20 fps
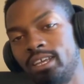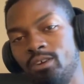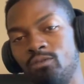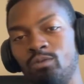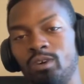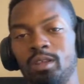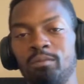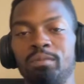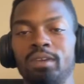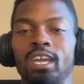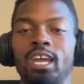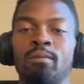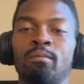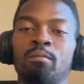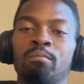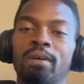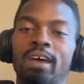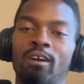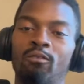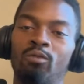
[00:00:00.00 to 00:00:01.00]
Woody P
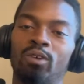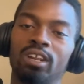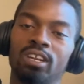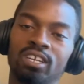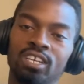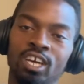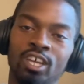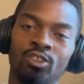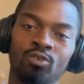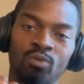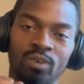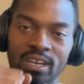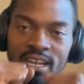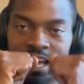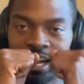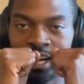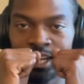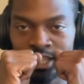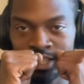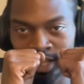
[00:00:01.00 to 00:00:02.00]
coming back with another one.
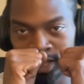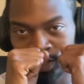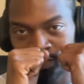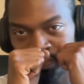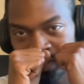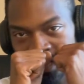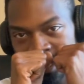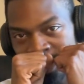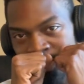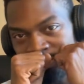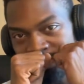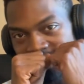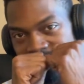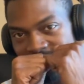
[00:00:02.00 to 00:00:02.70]
Knock another one out.